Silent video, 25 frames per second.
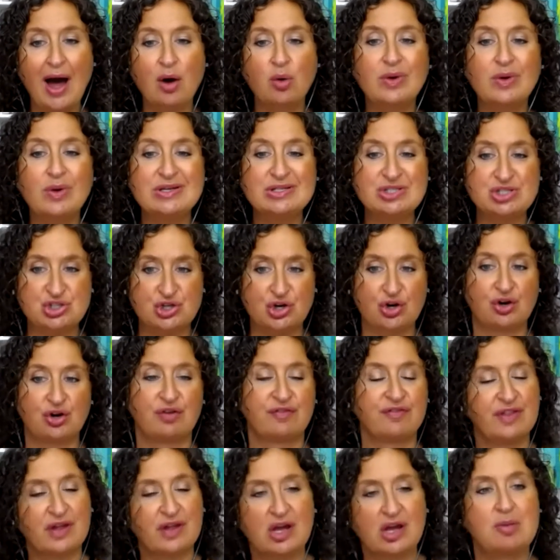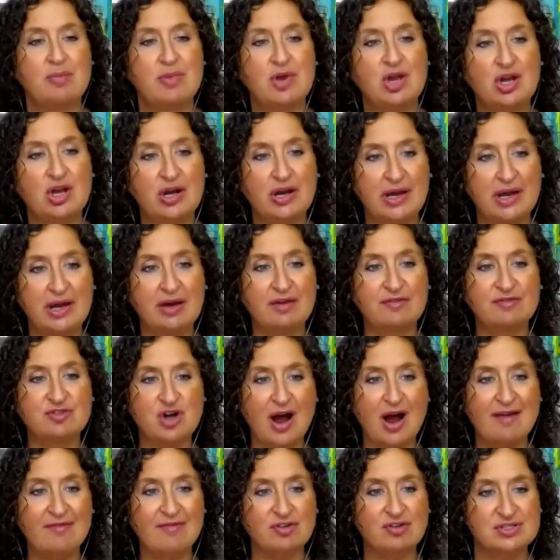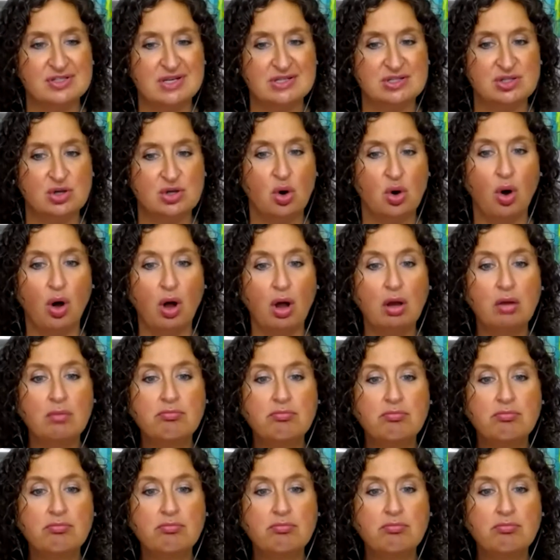we serve the community of drivers as a whole.